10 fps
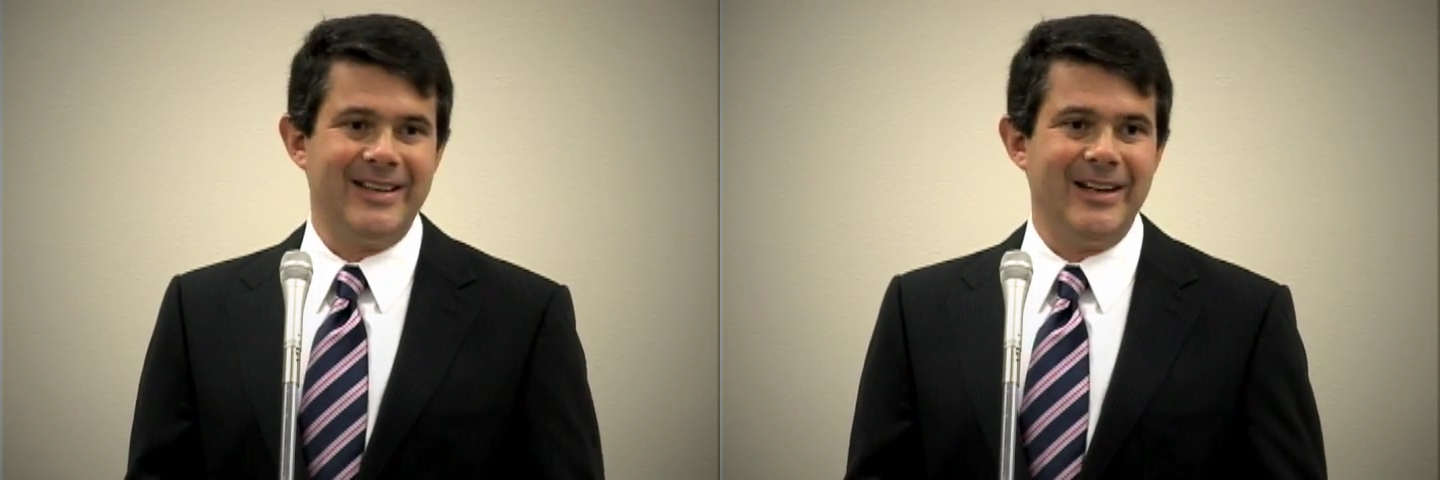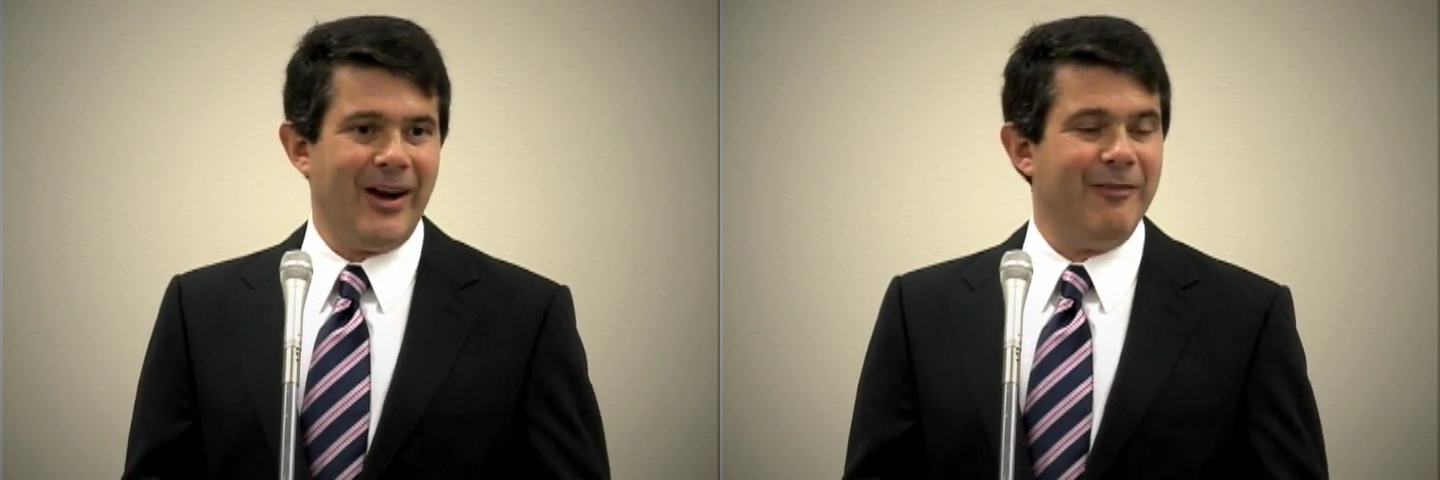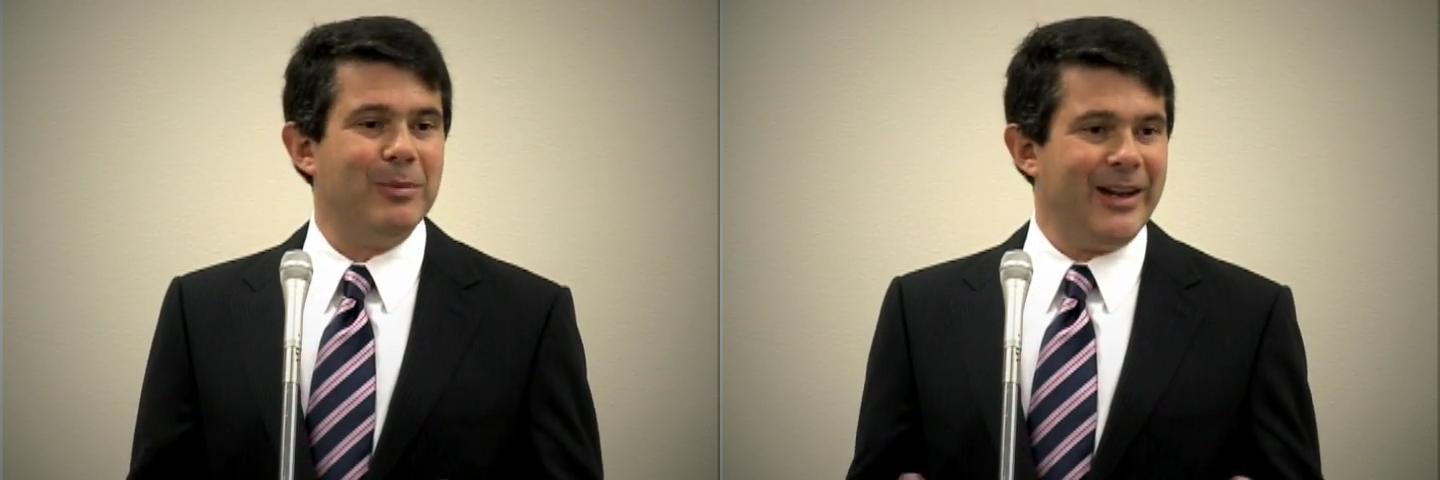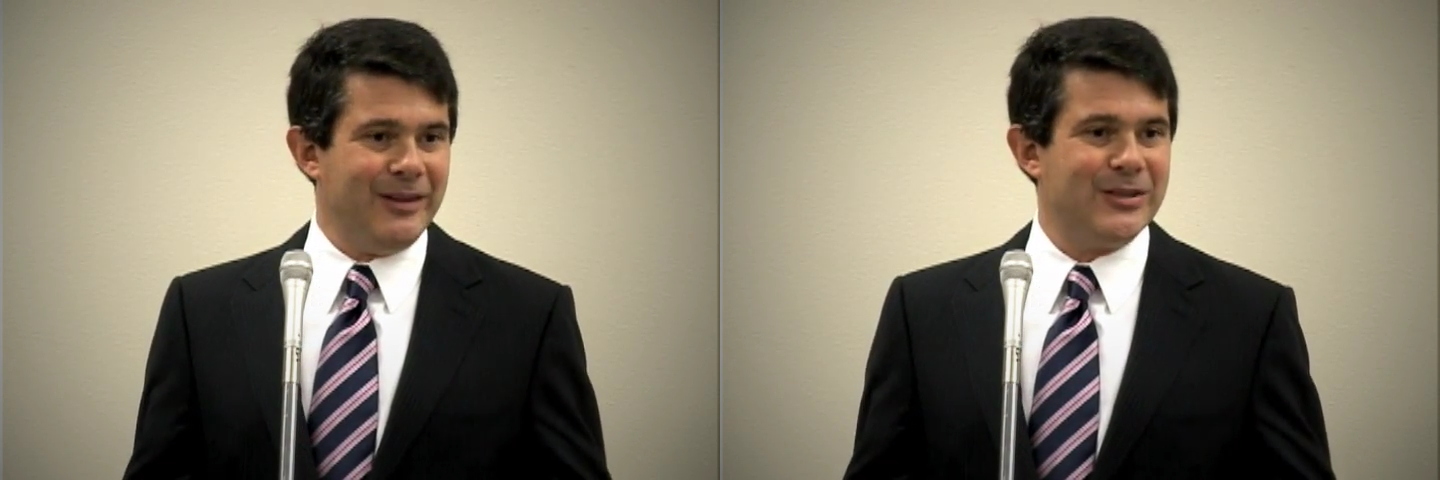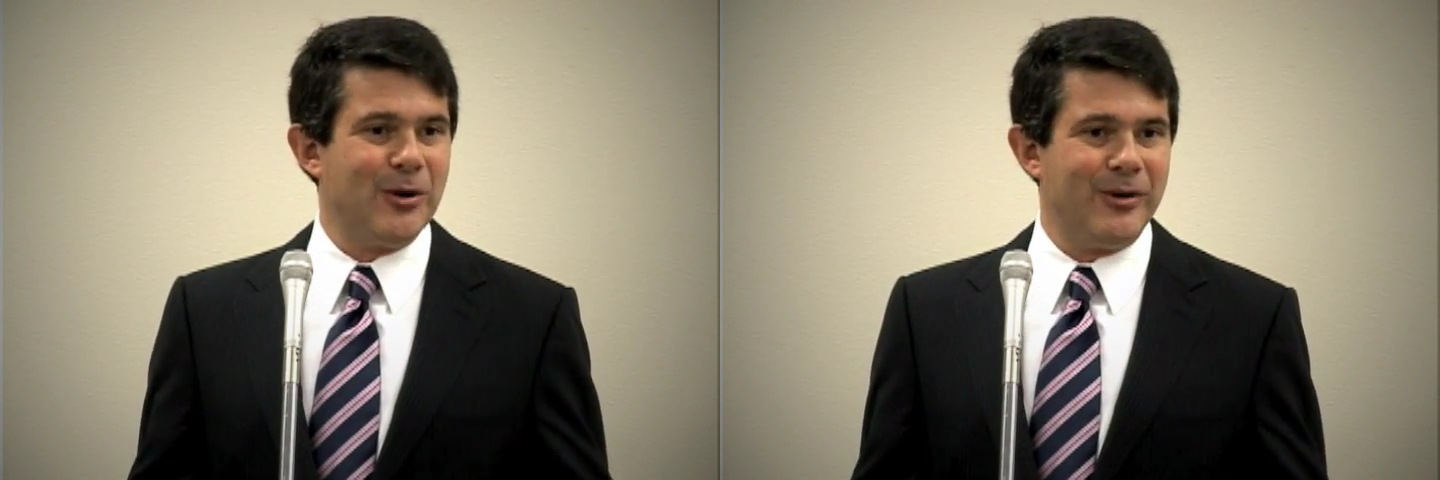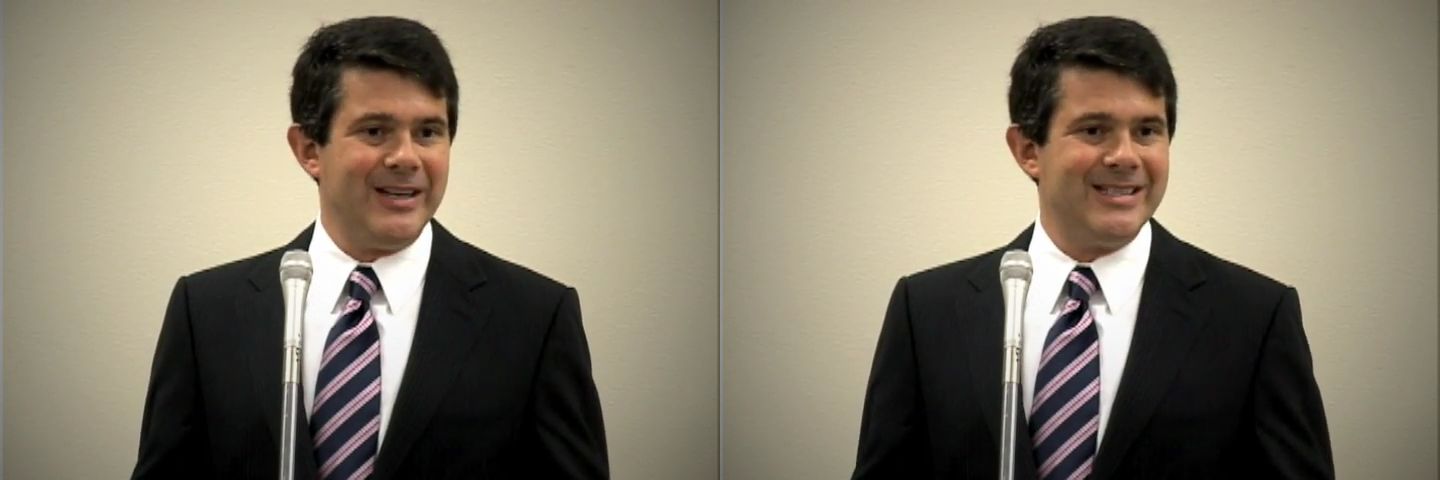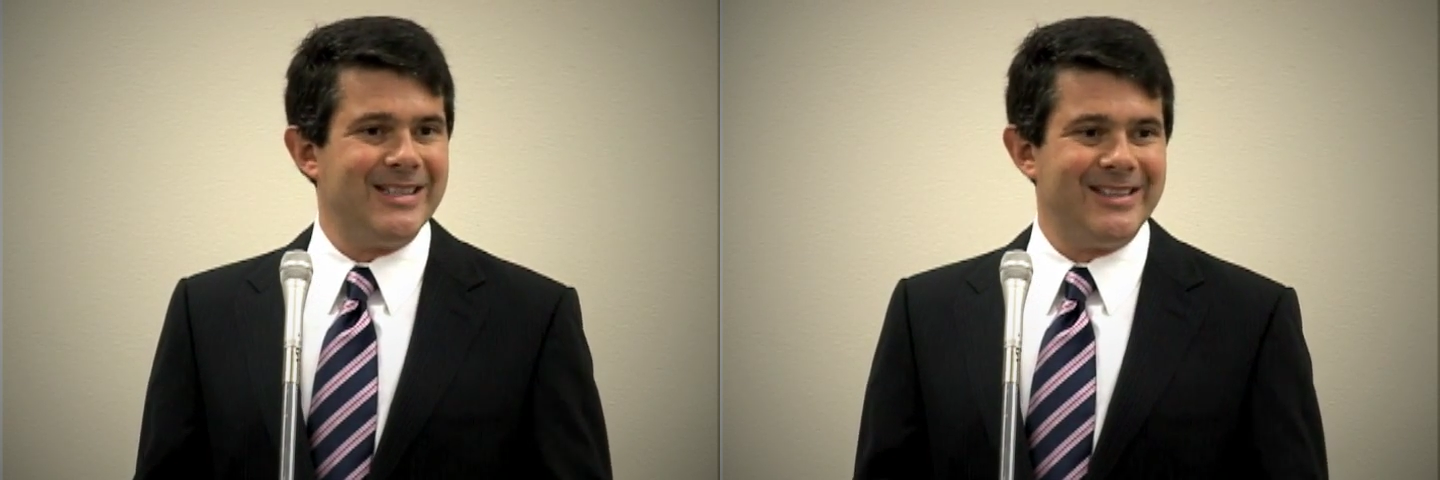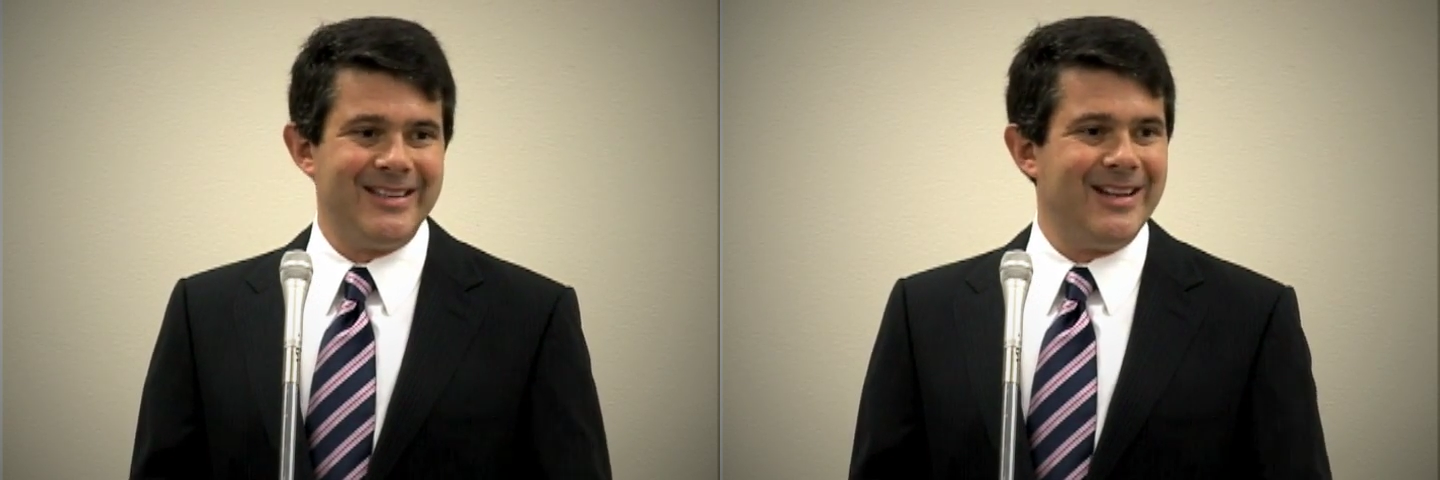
you know, I have plenty of stories that,